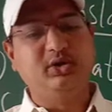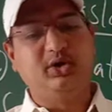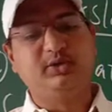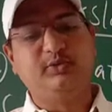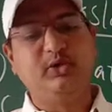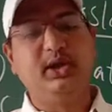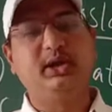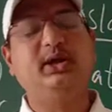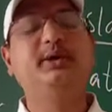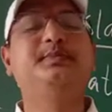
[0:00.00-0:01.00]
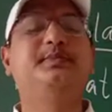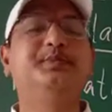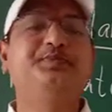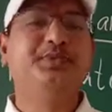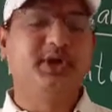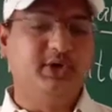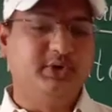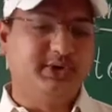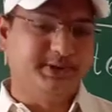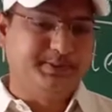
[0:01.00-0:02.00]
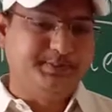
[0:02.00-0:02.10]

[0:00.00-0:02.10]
North Pole and the equator.